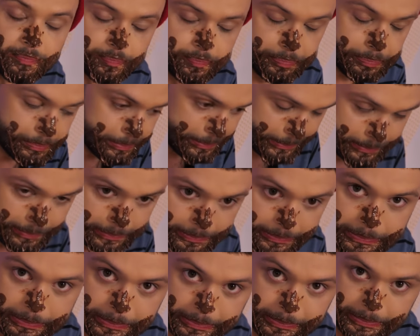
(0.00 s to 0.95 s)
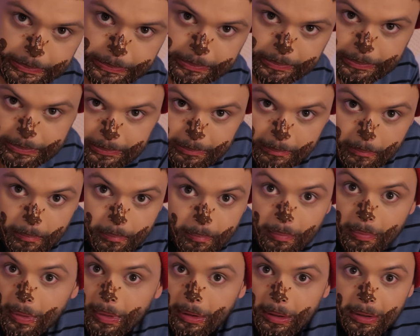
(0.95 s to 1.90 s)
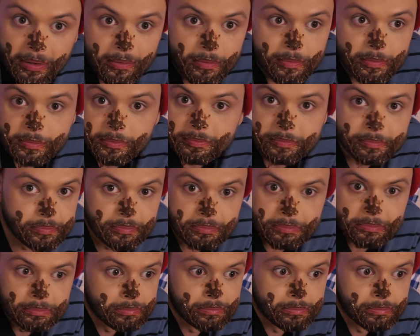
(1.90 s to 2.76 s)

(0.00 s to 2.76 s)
Her husband is secretly eating Nutella!